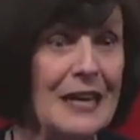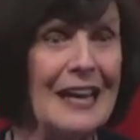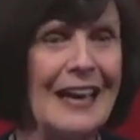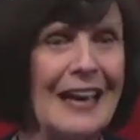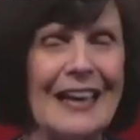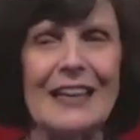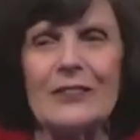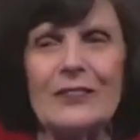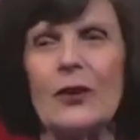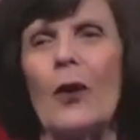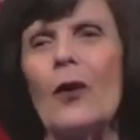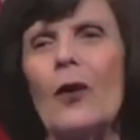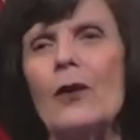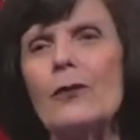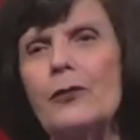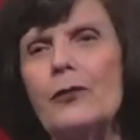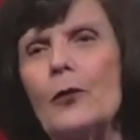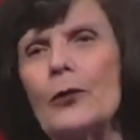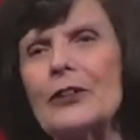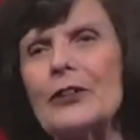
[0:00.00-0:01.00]
And all
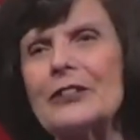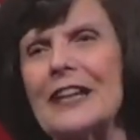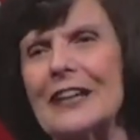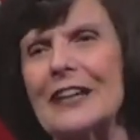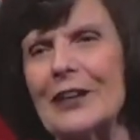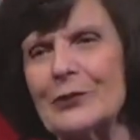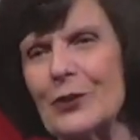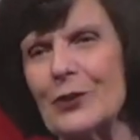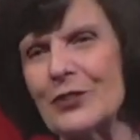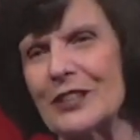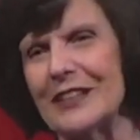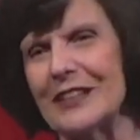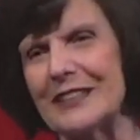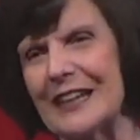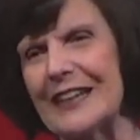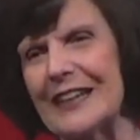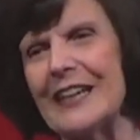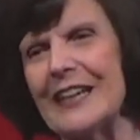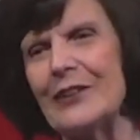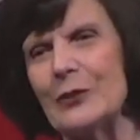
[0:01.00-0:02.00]
4 doctors that
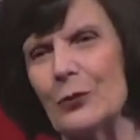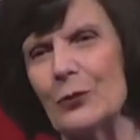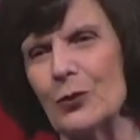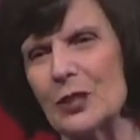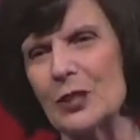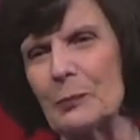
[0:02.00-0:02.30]
diagnosed